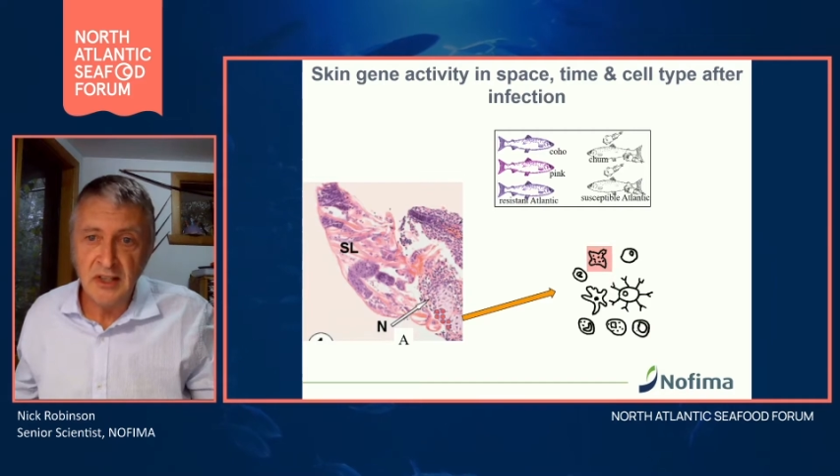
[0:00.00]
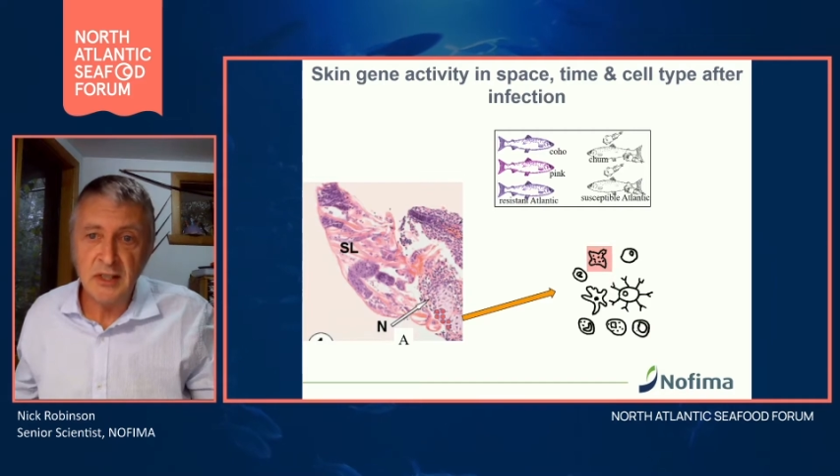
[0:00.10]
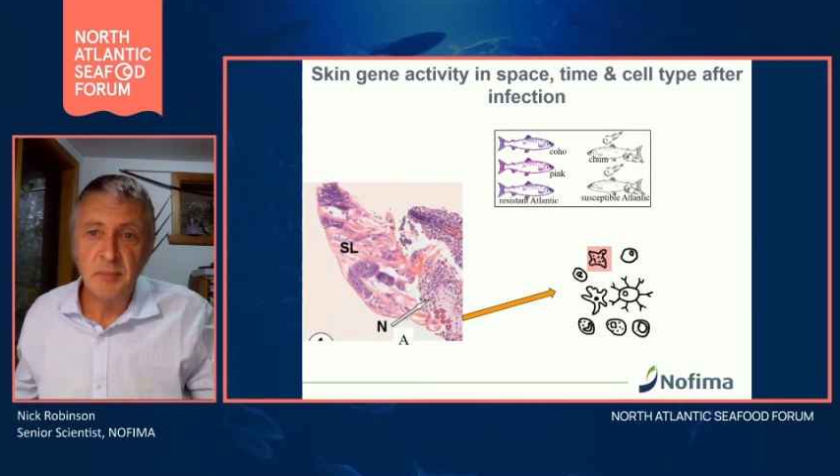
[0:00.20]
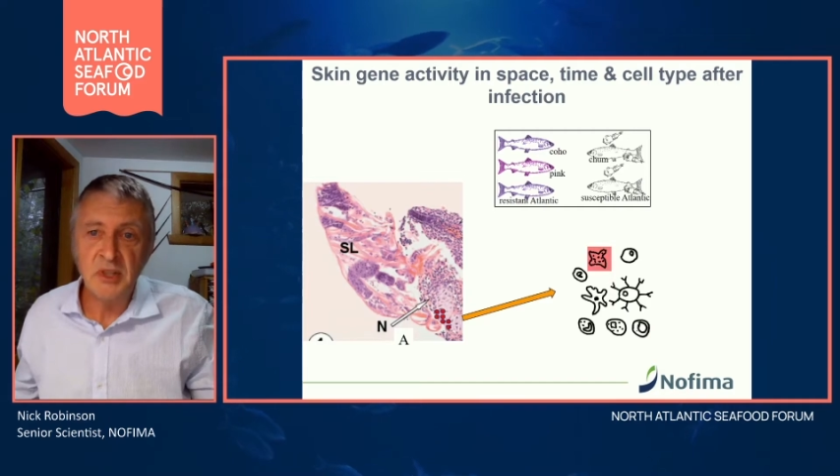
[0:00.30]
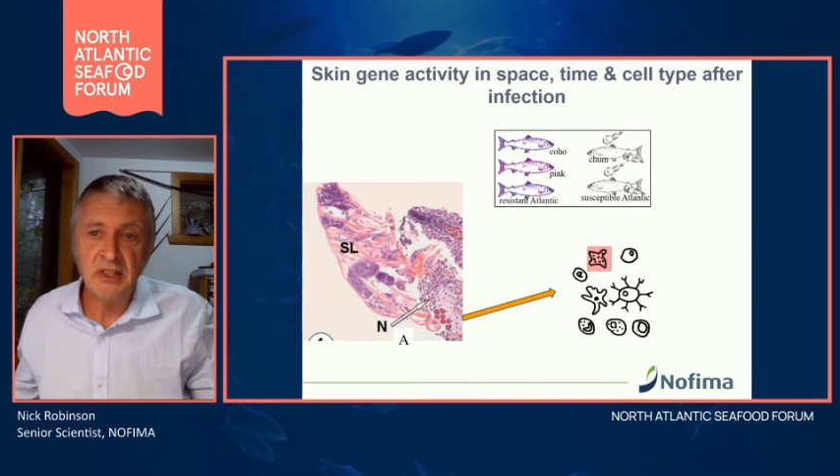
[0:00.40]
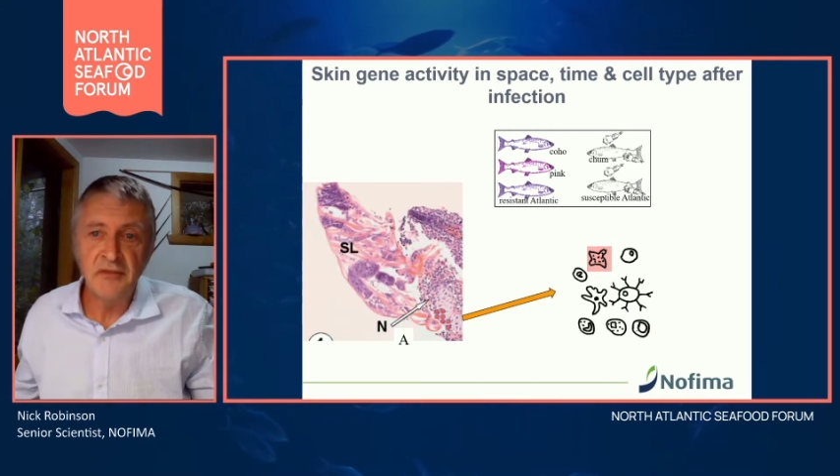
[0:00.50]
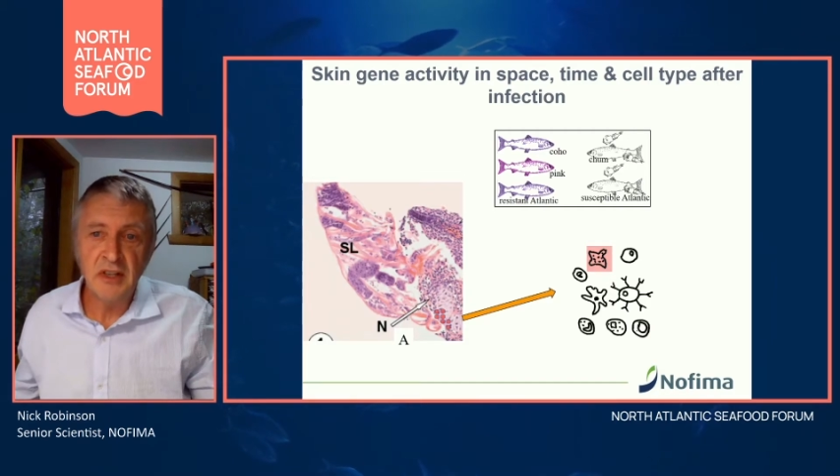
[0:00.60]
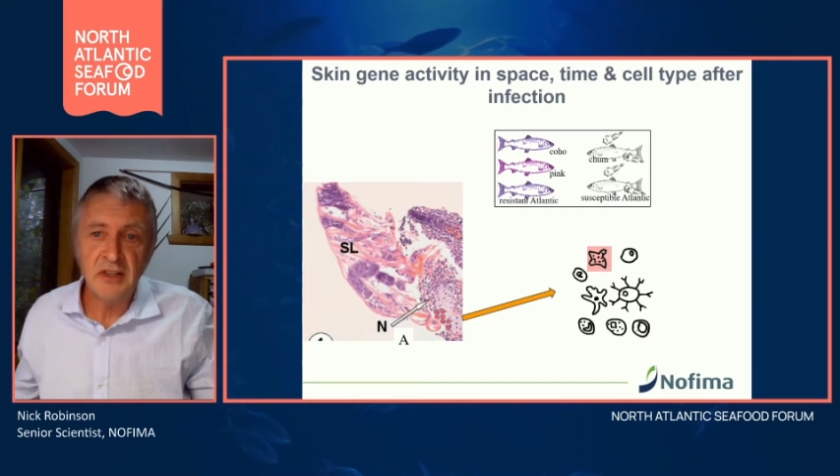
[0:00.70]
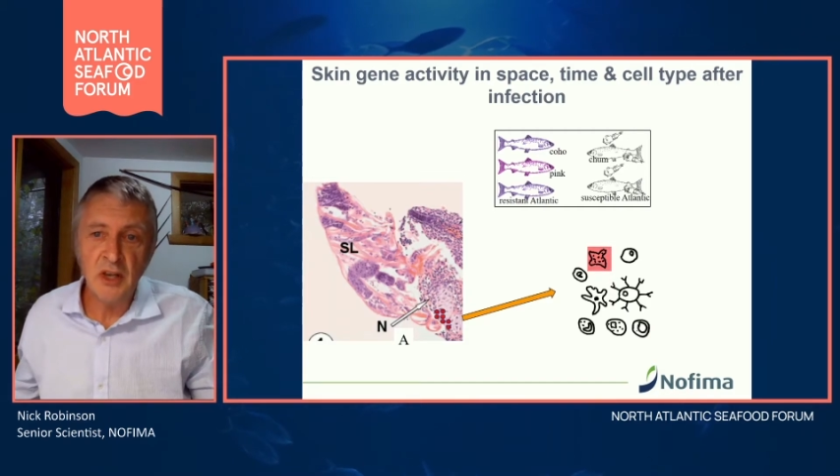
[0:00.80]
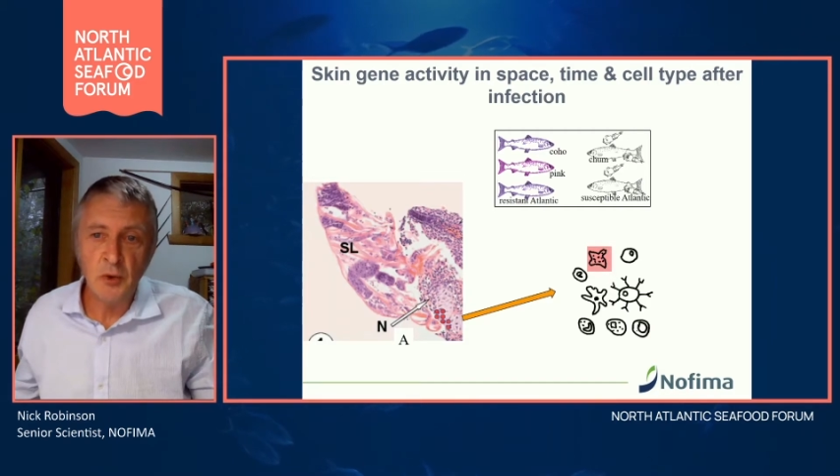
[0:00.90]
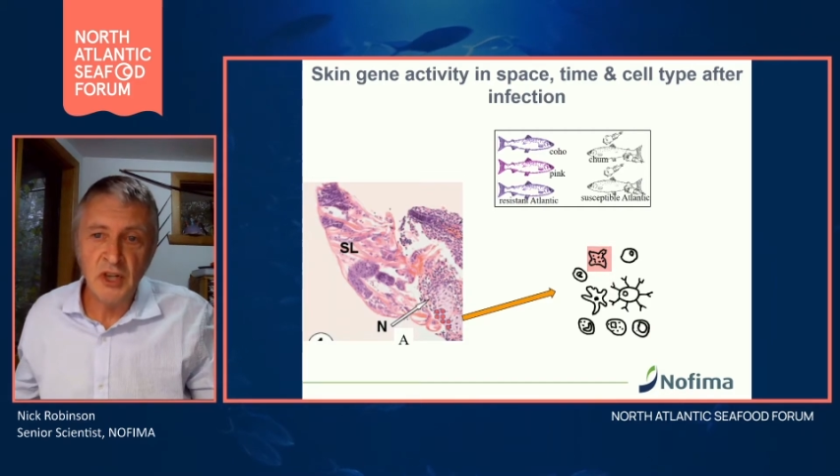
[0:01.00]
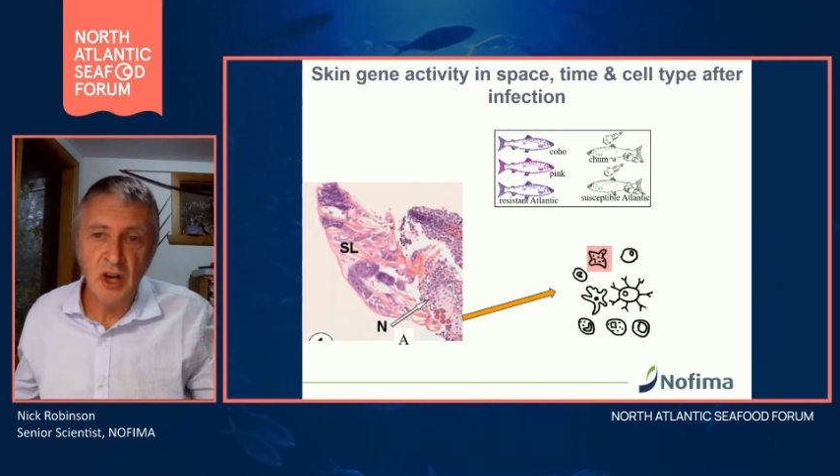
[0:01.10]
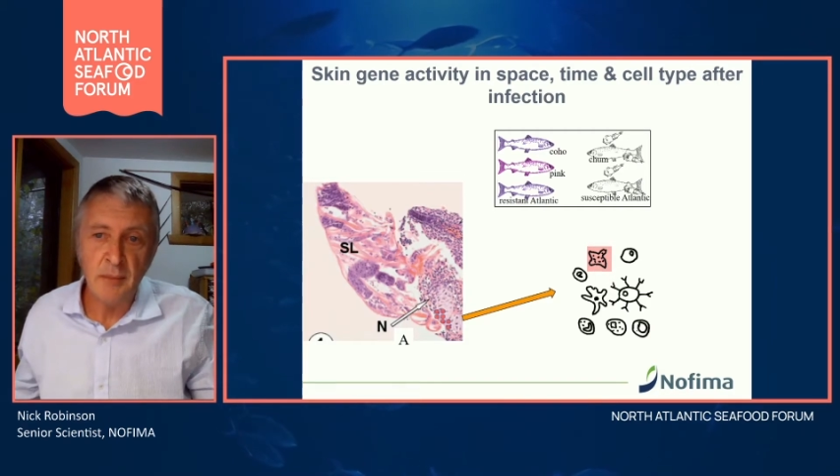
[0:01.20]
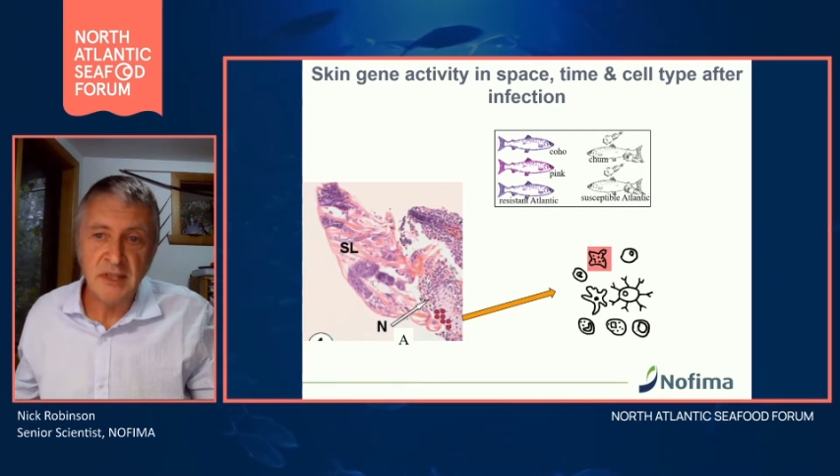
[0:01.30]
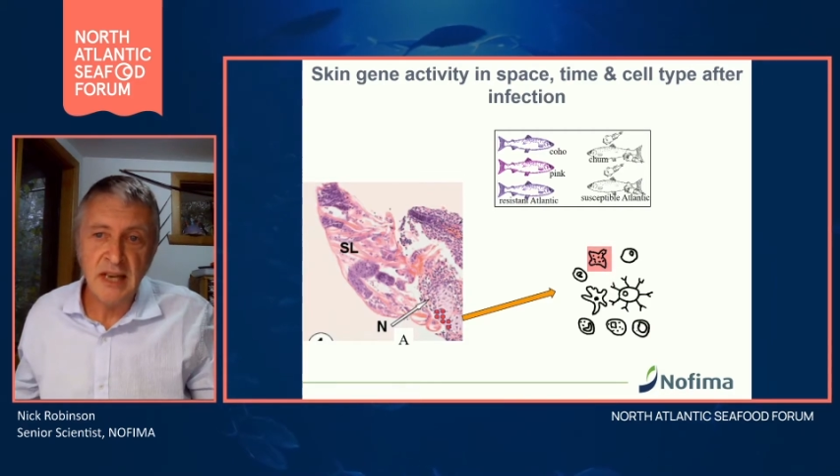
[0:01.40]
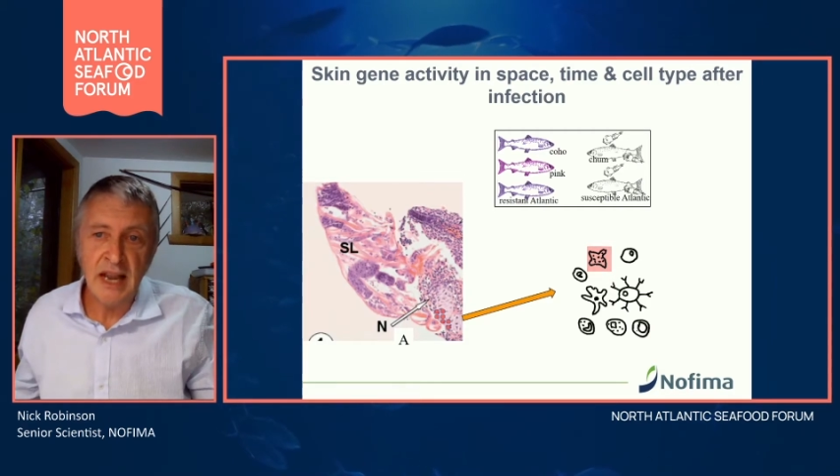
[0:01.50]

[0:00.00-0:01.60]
in specific cell types